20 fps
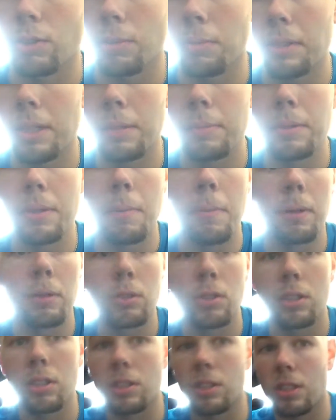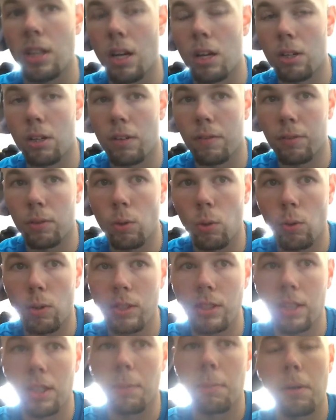sometimes it melted the solder of
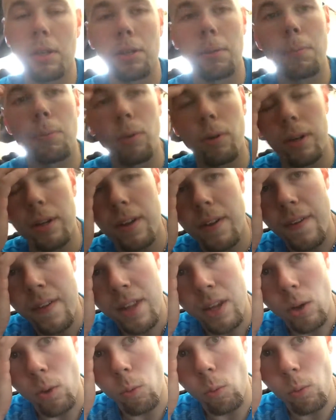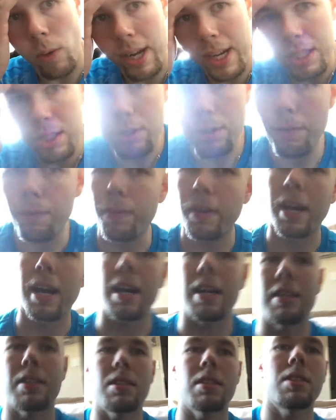cords on the motherboard way too
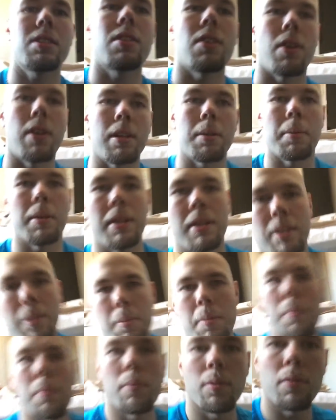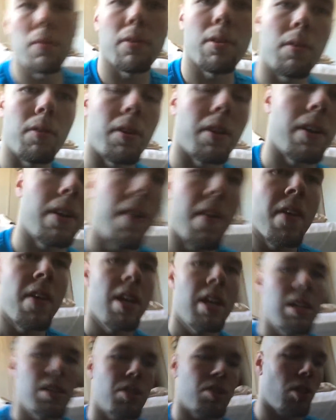fast. Sorry, let me move it over here.
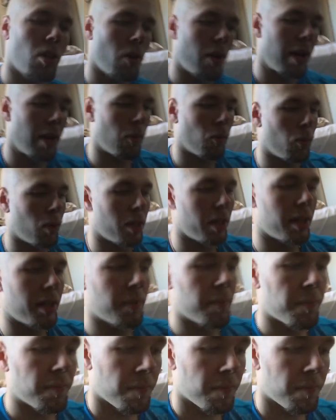So it would